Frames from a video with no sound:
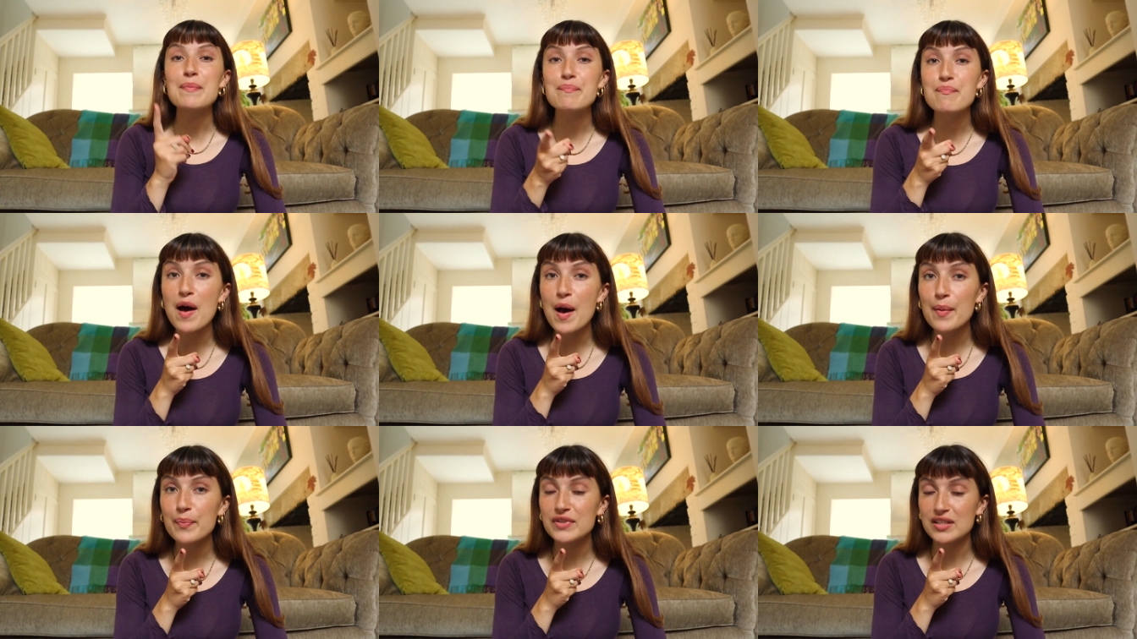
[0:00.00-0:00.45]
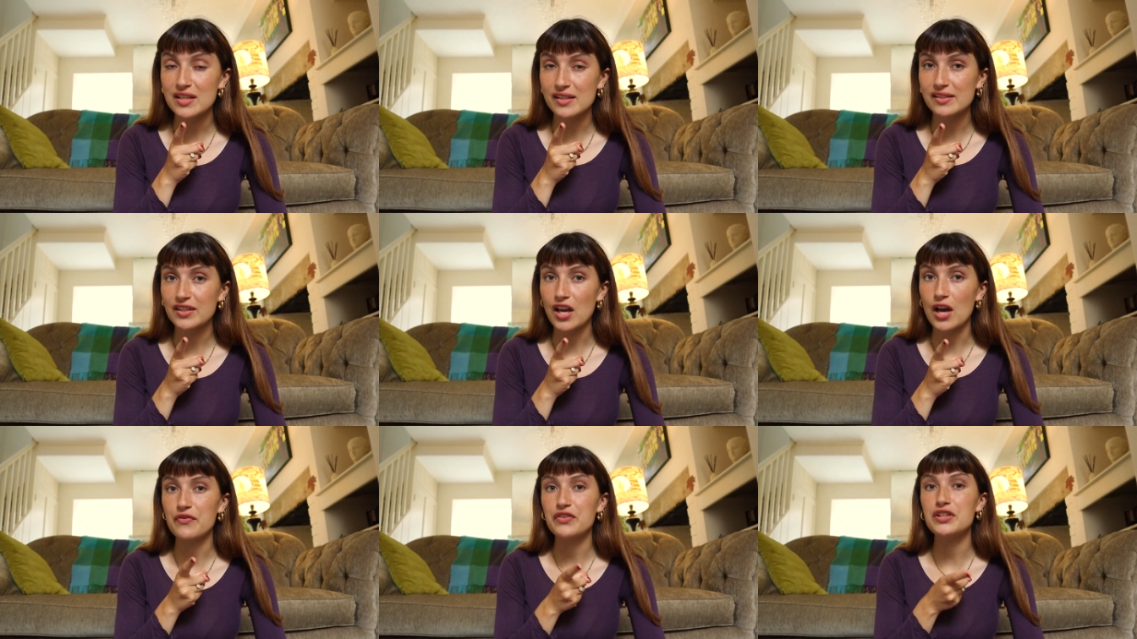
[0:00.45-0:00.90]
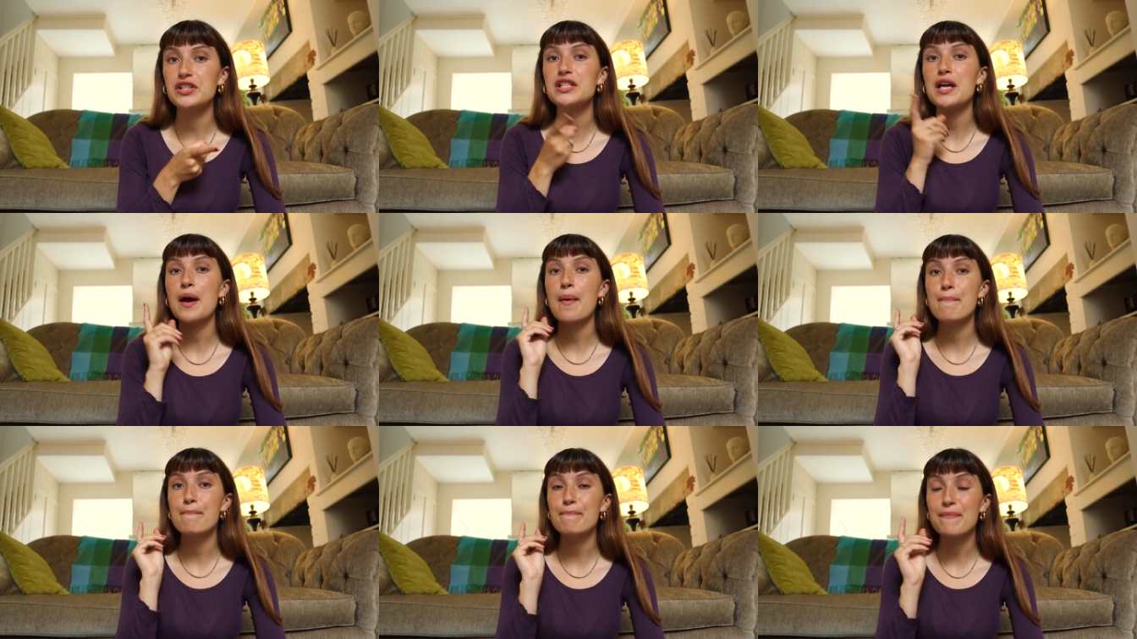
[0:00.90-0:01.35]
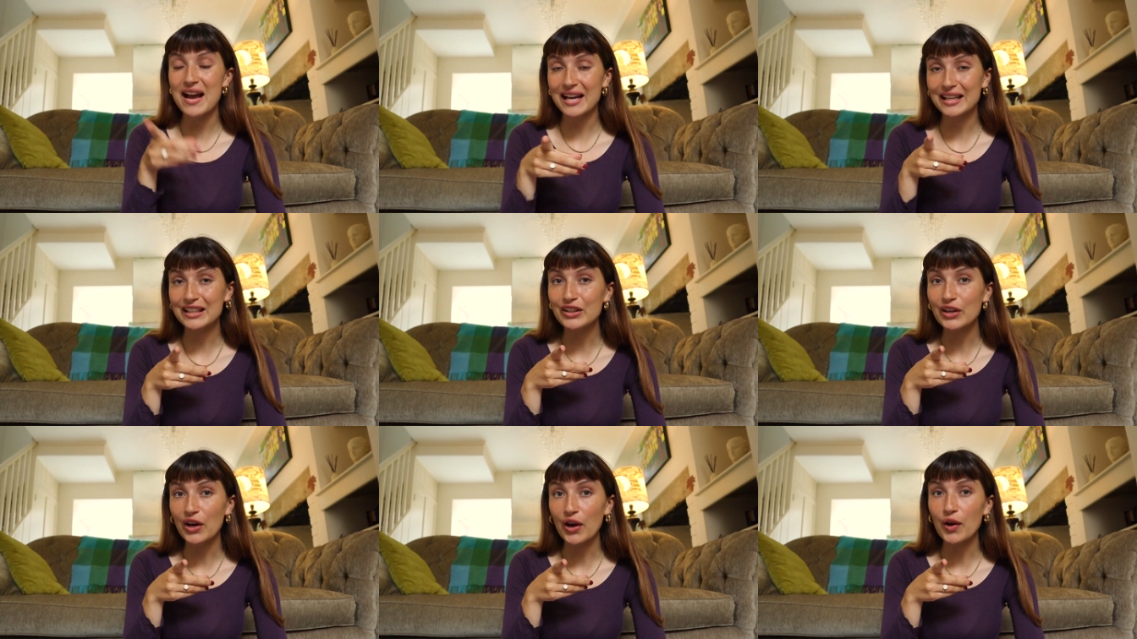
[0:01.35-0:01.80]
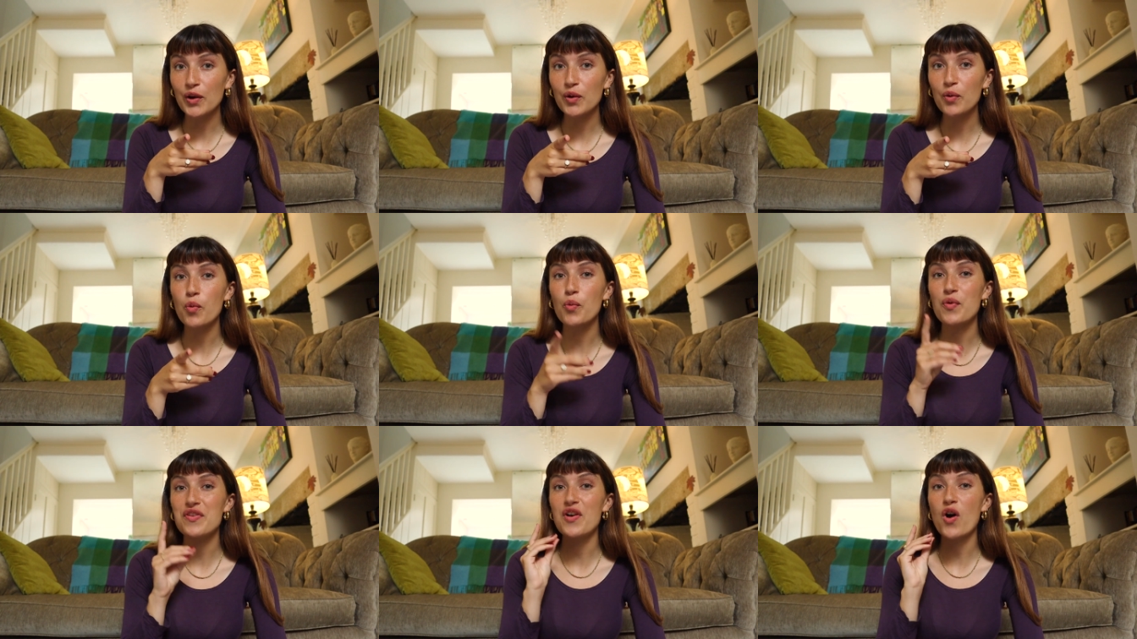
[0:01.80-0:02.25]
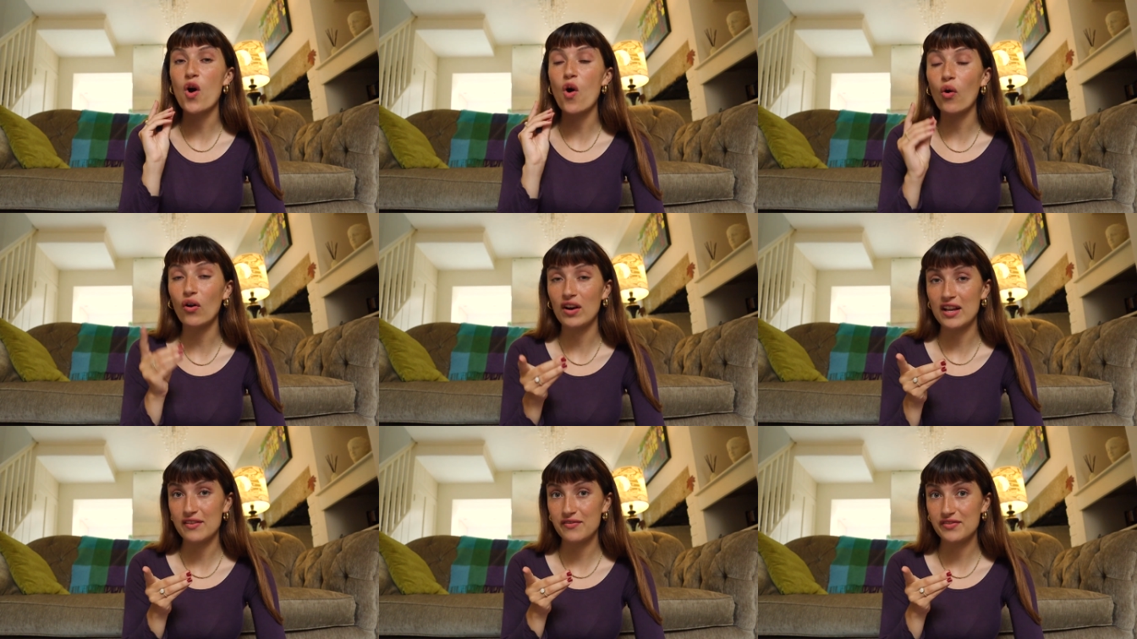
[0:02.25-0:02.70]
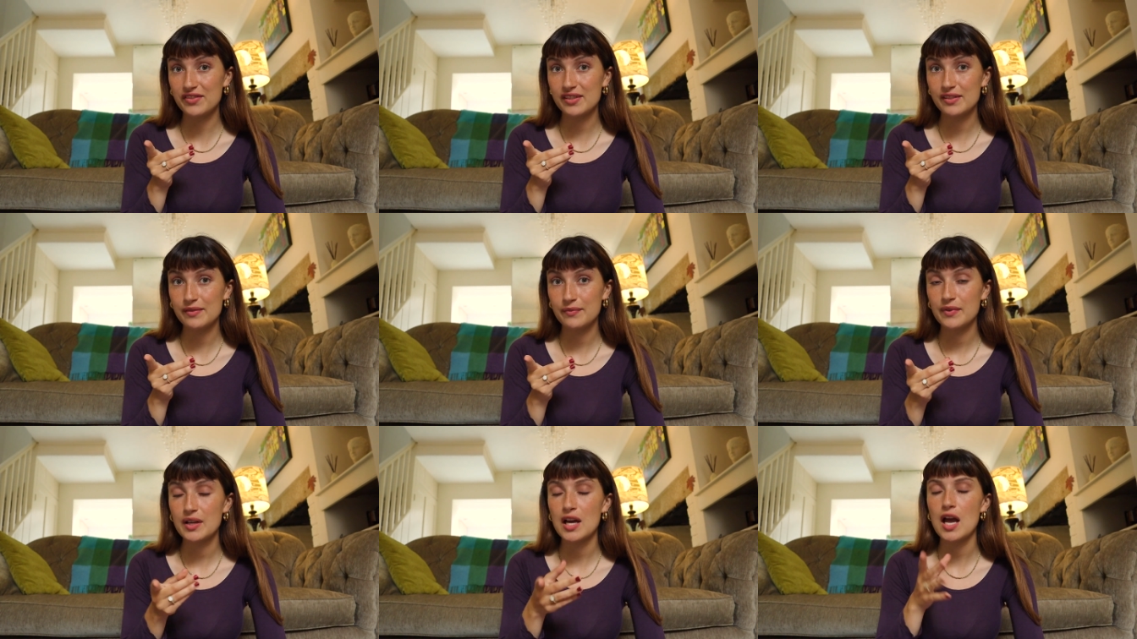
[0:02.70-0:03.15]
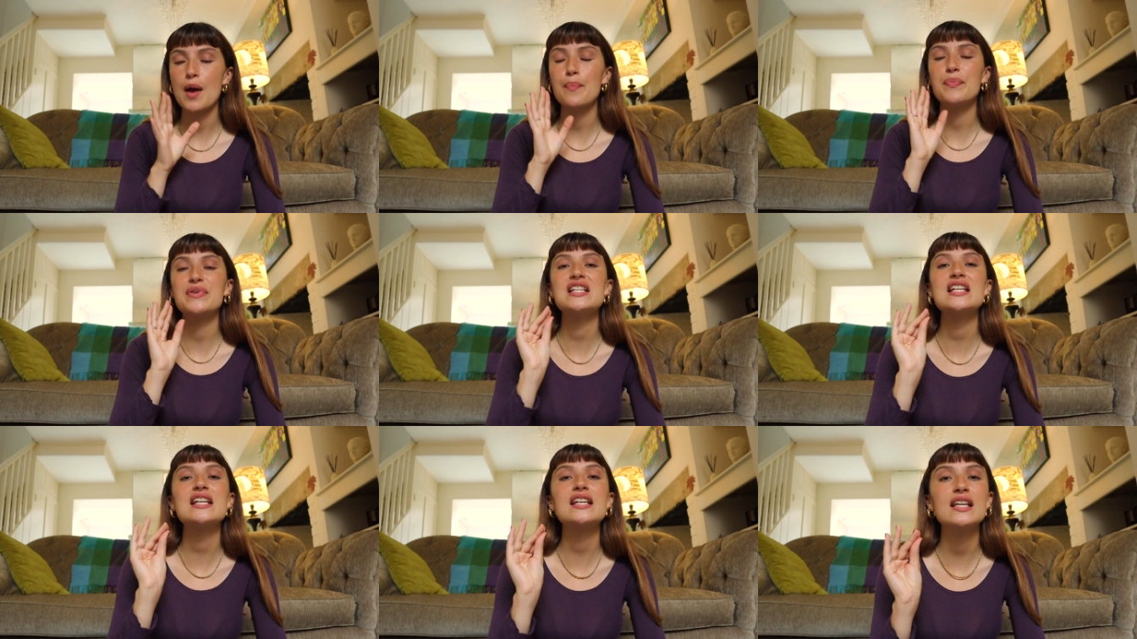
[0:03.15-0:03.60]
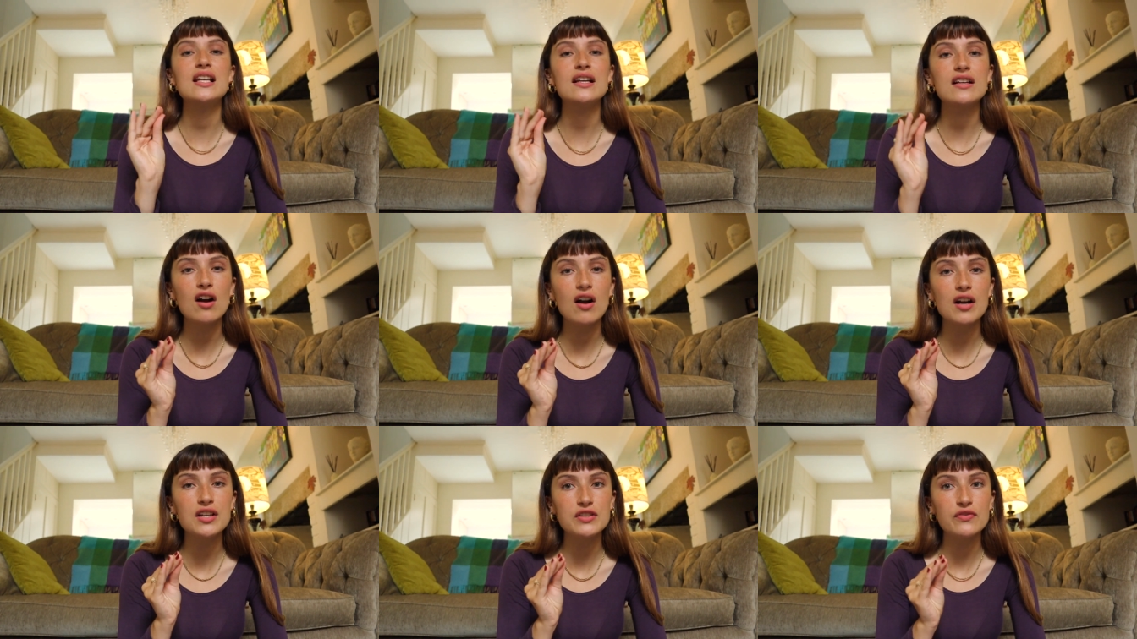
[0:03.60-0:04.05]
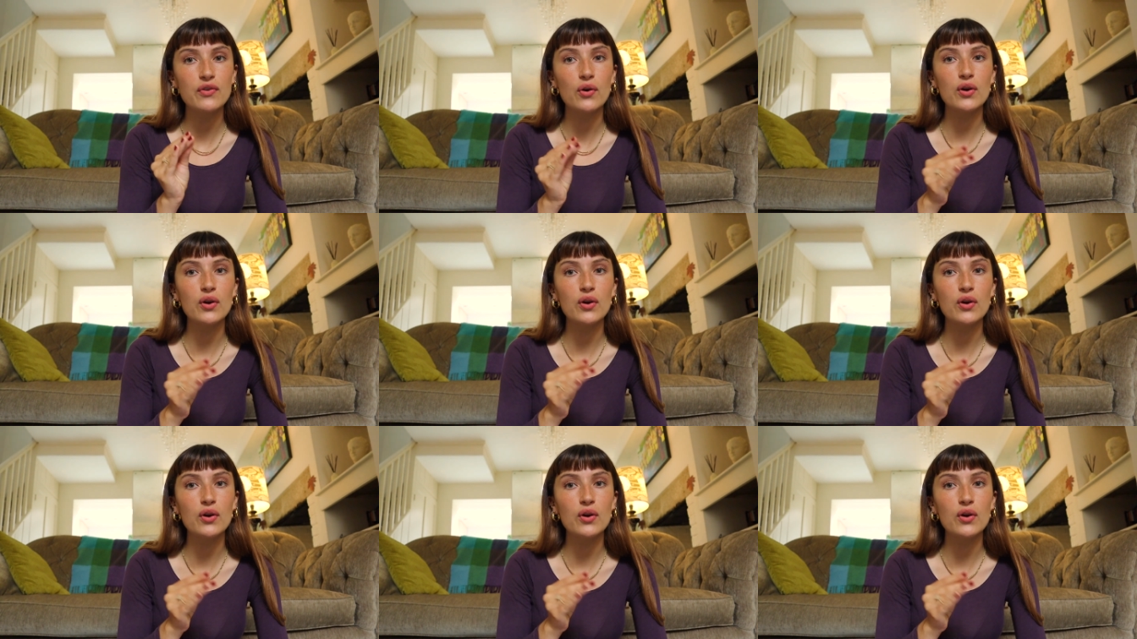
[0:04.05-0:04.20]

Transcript: mum discovered mango with olives. A particular kind of